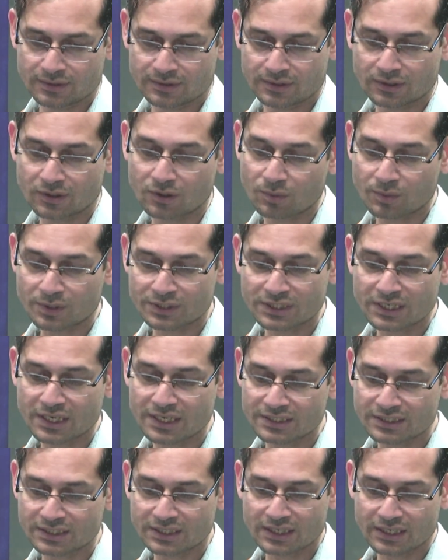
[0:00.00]
the
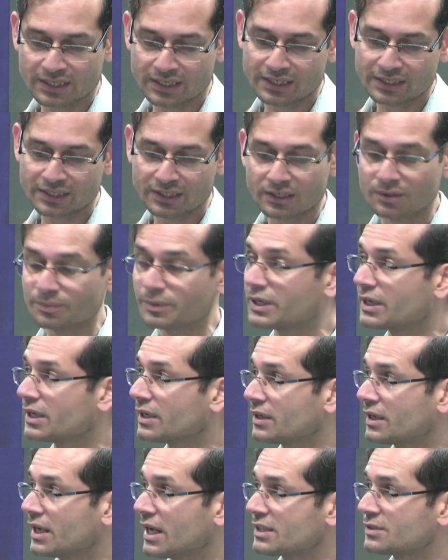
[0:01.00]
commercialization, again, it will be
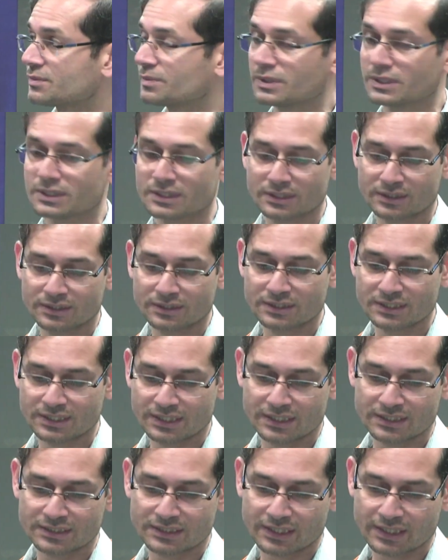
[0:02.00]
done as per the
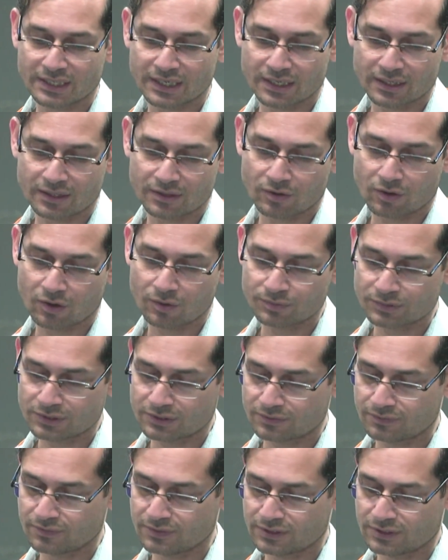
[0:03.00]
CSIR
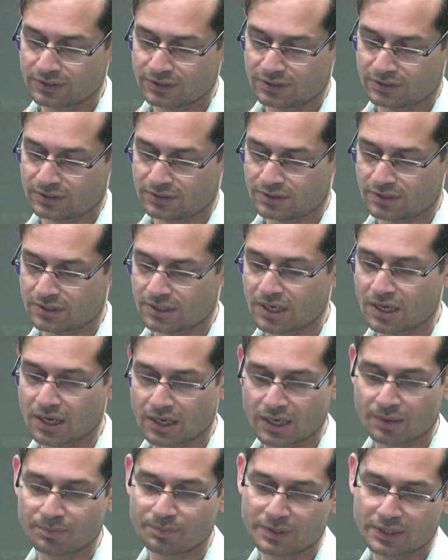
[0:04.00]
norms which
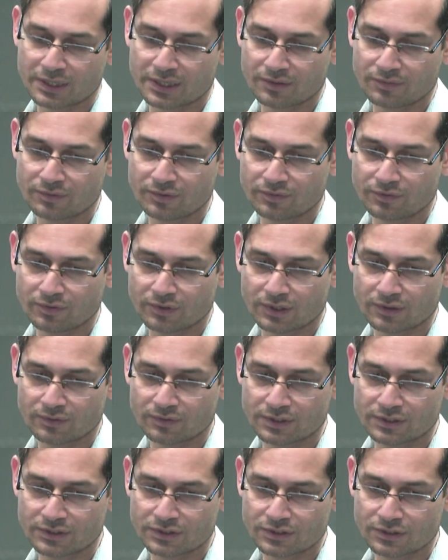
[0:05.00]
are applicable for
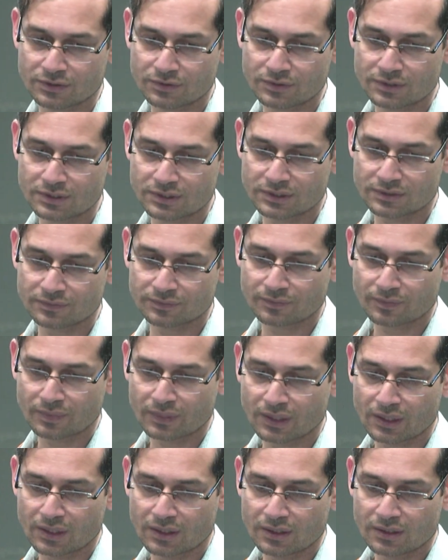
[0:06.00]
our institutes.
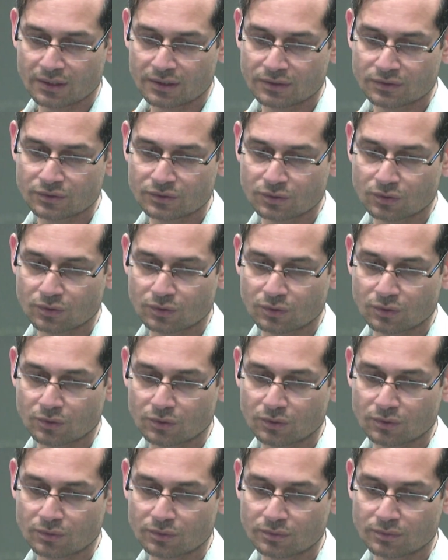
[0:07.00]

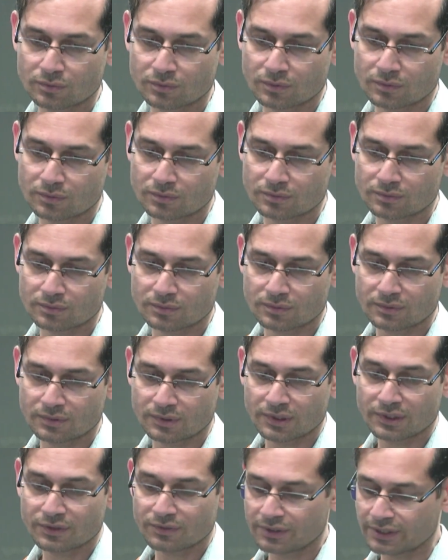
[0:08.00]
So
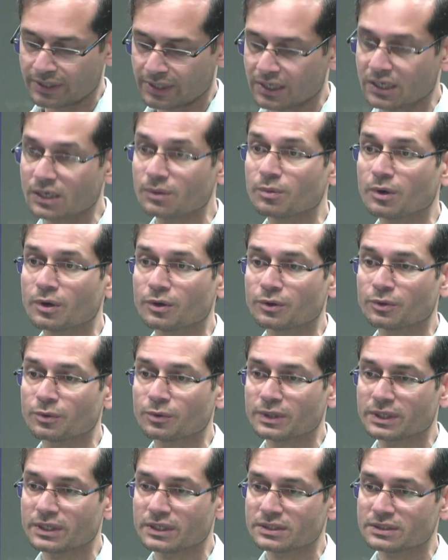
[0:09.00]
it will take about
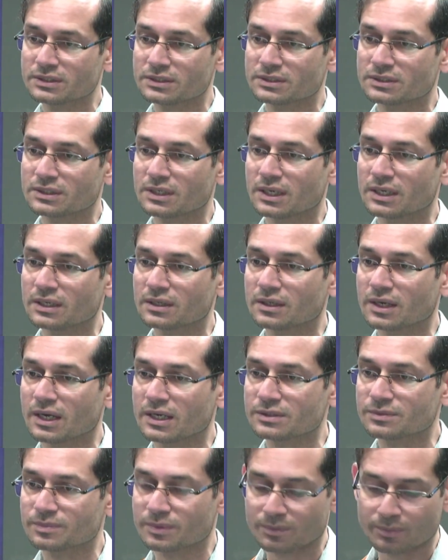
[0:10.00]
2 years,
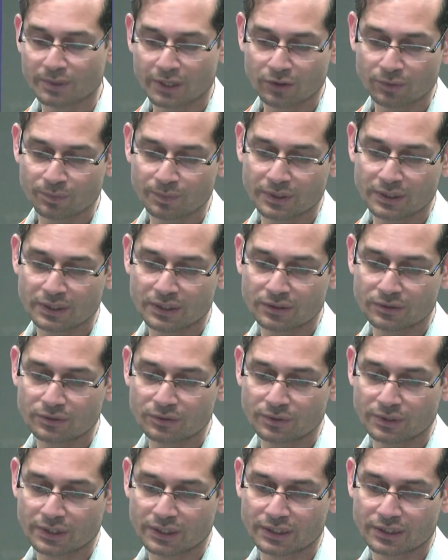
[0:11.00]
as per my opinion,
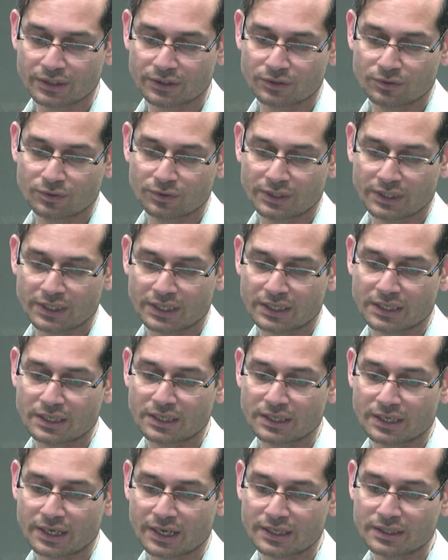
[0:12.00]
to take it to
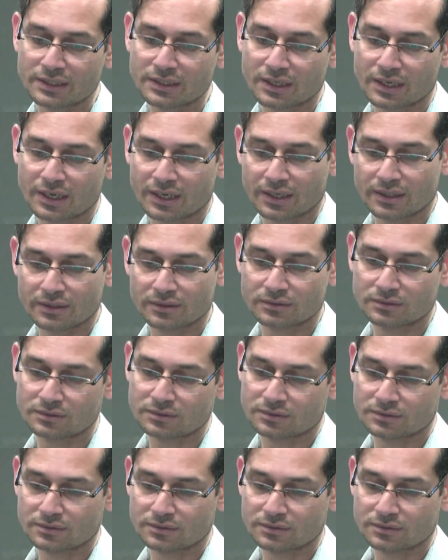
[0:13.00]
TRL 9, and